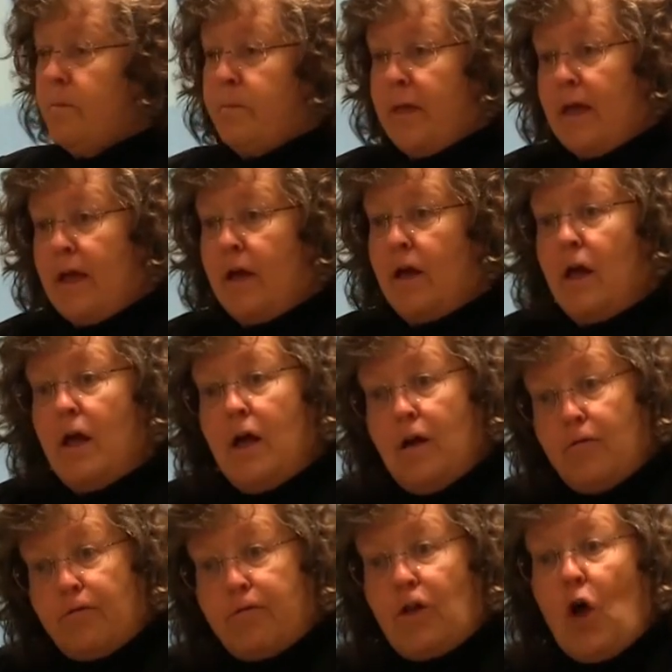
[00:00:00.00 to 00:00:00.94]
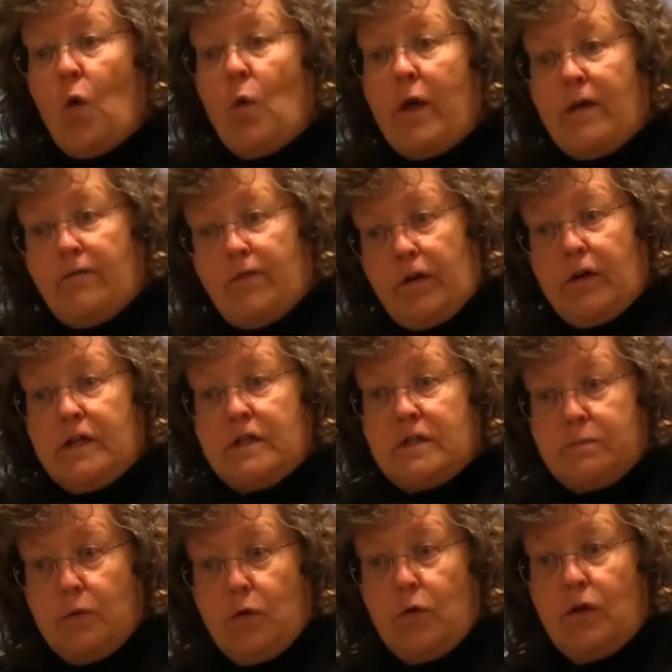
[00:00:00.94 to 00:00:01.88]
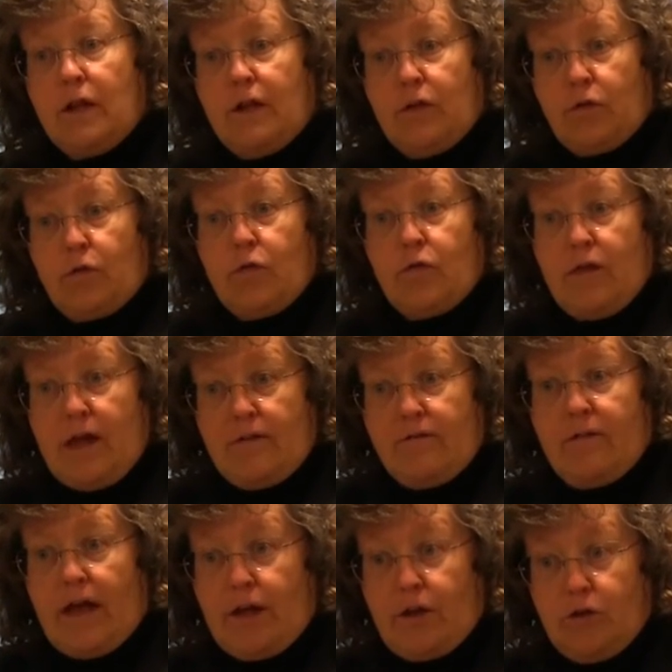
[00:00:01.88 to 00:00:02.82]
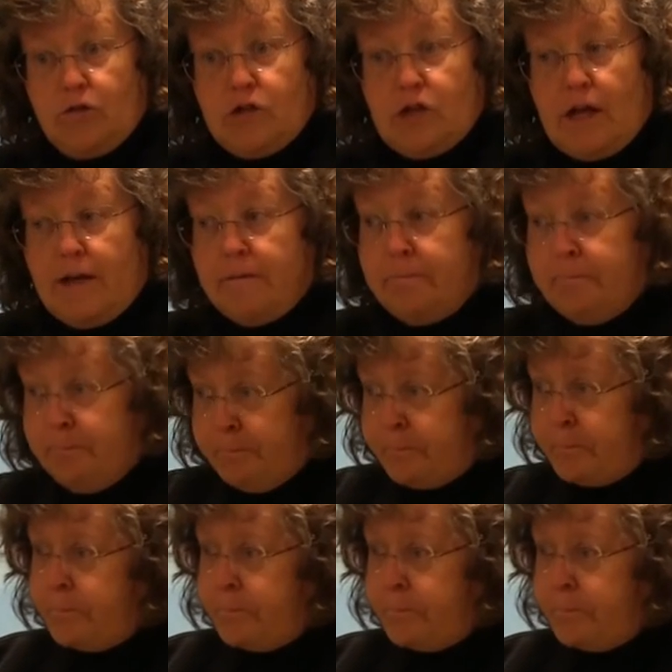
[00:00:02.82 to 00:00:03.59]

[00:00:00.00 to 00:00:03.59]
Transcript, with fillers: being flowing very smoothly through that value chain,